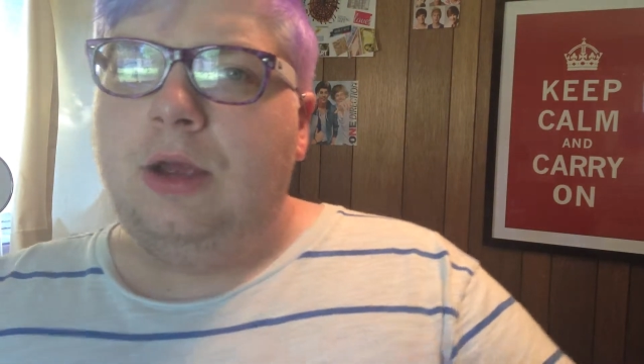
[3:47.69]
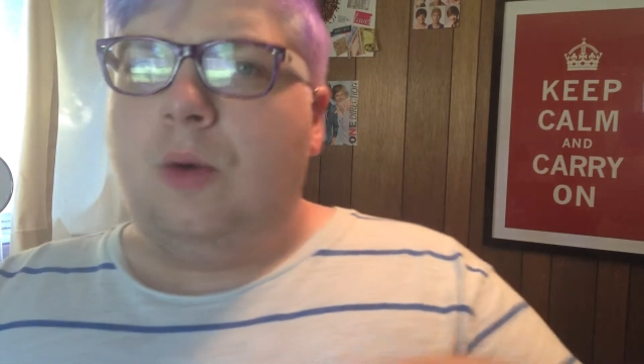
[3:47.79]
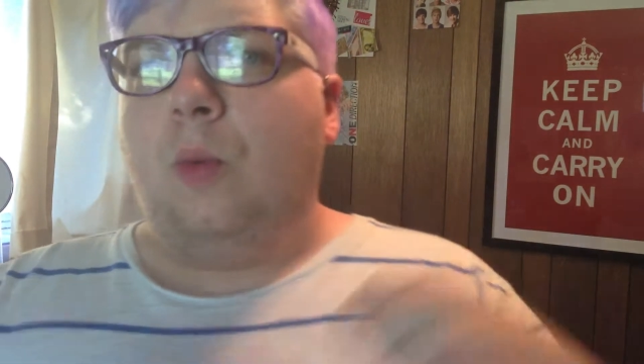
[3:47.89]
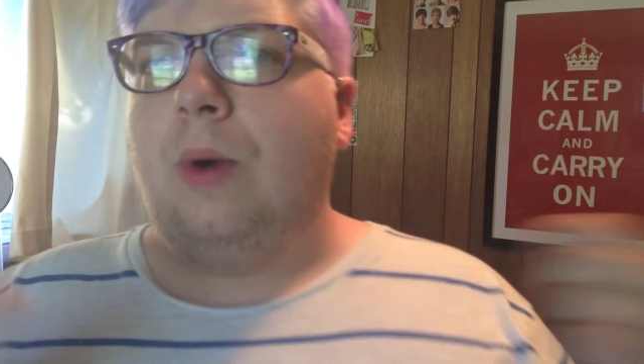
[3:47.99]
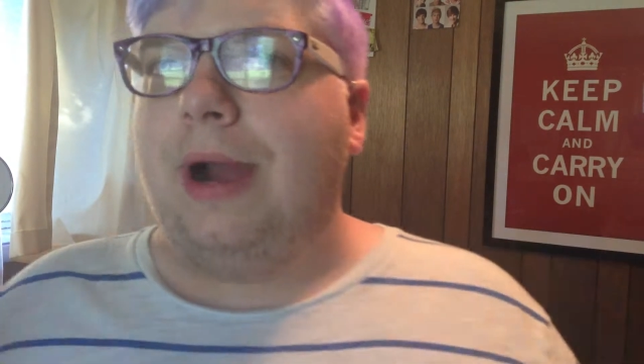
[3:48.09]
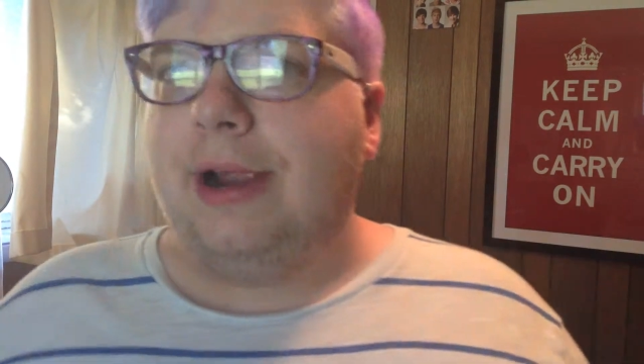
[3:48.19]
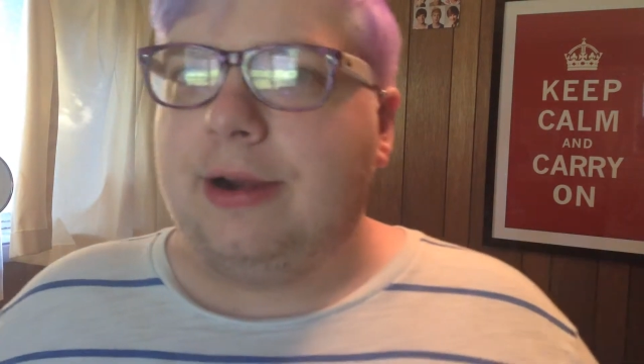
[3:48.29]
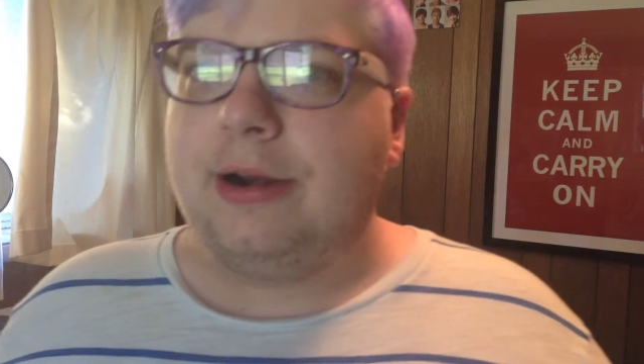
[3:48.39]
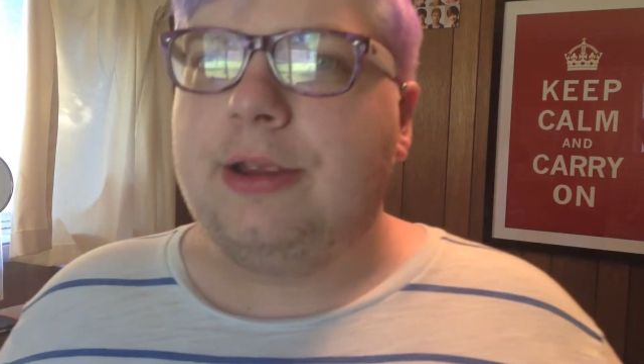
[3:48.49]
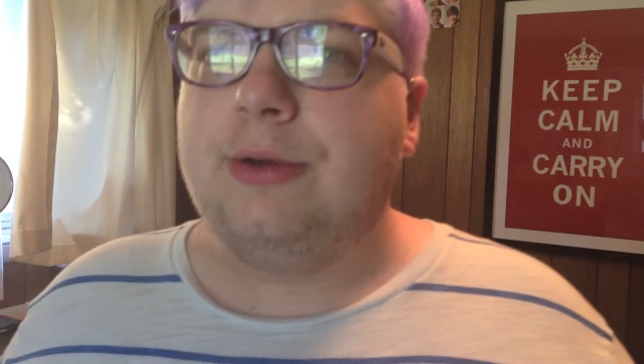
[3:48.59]
why
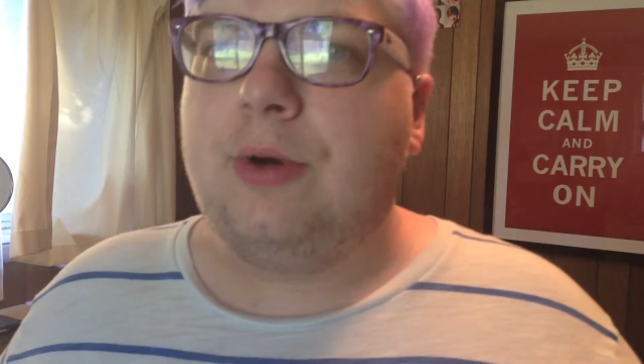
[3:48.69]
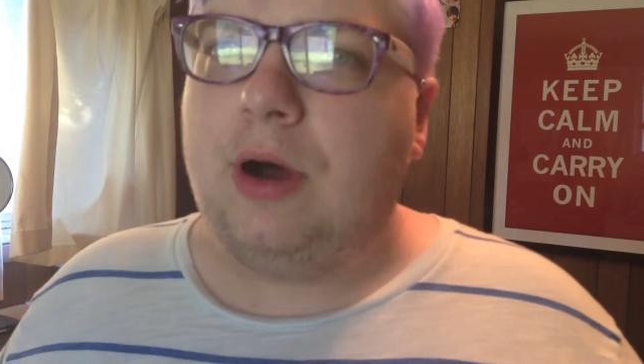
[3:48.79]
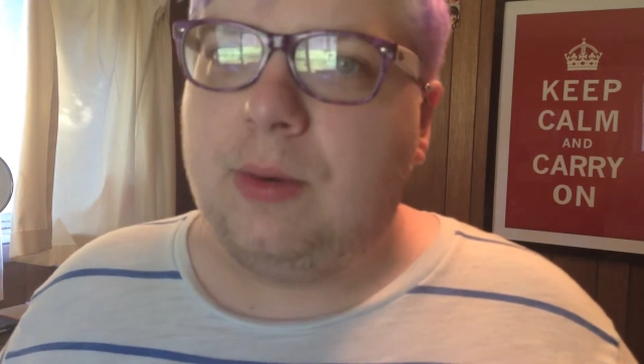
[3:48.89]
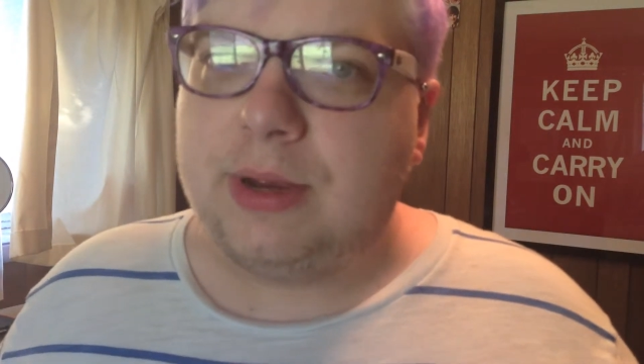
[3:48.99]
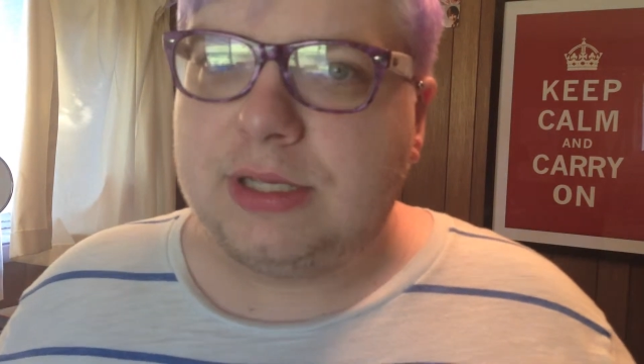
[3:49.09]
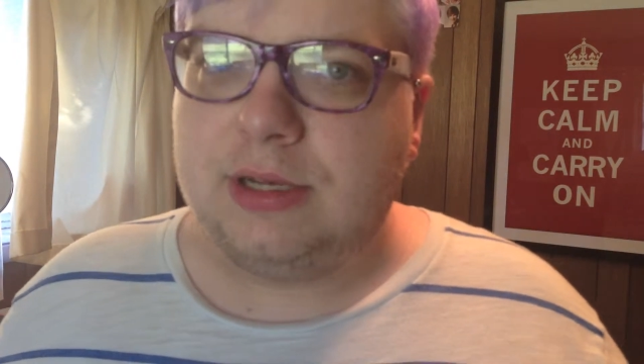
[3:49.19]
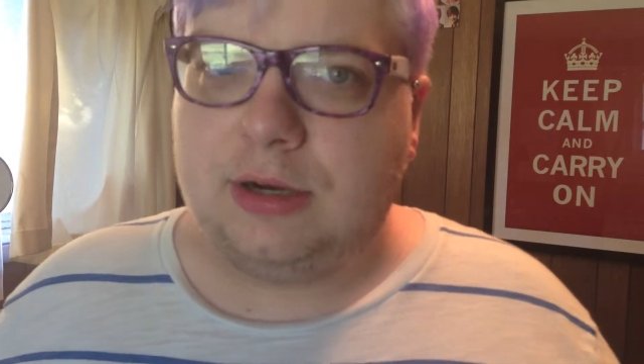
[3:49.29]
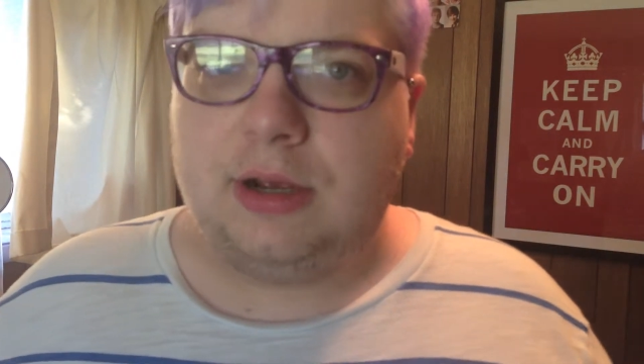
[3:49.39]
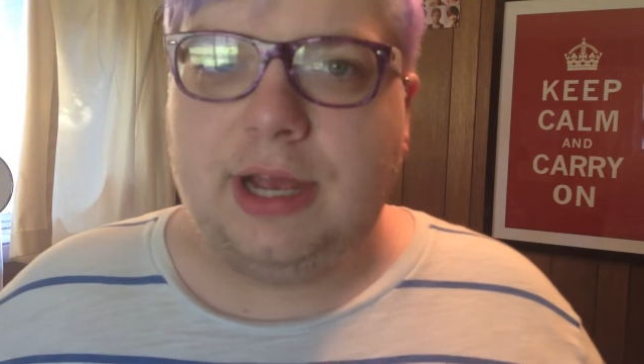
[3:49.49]
are you always a girl?